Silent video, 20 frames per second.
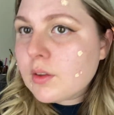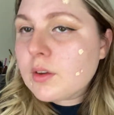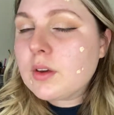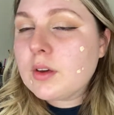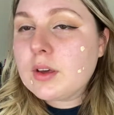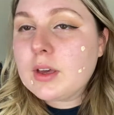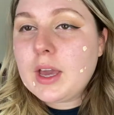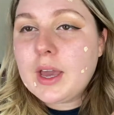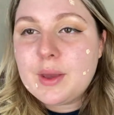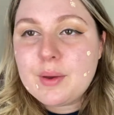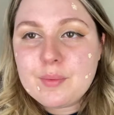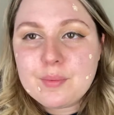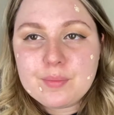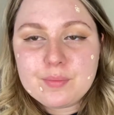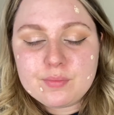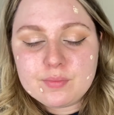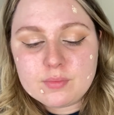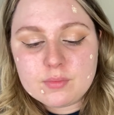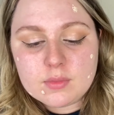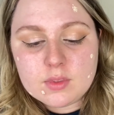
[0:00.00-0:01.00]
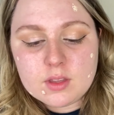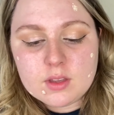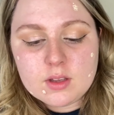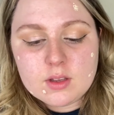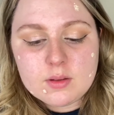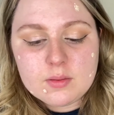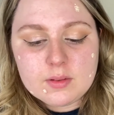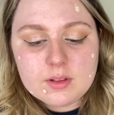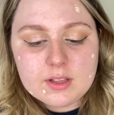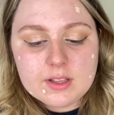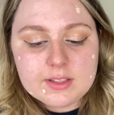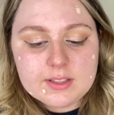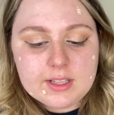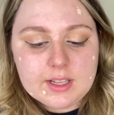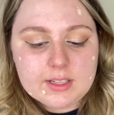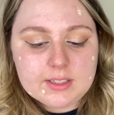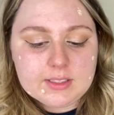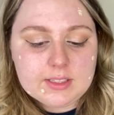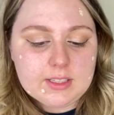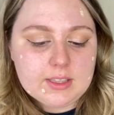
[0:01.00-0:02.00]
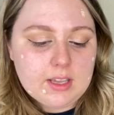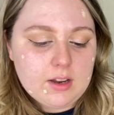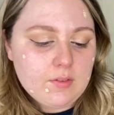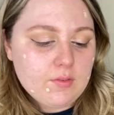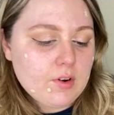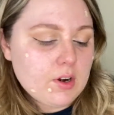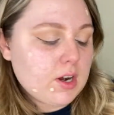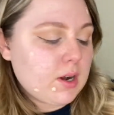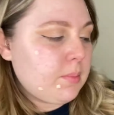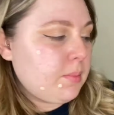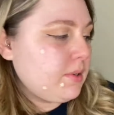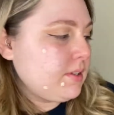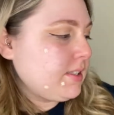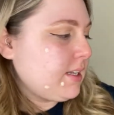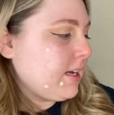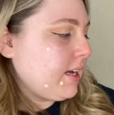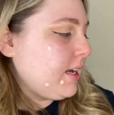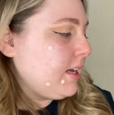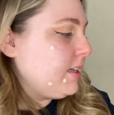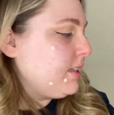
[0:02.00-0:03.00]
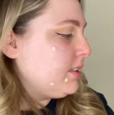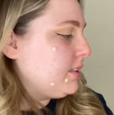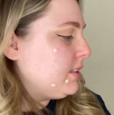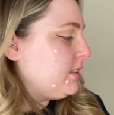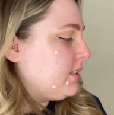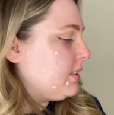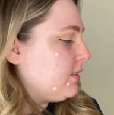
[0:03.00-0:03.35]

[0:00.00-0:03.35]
Okay. Let that sit there for a couple seconds.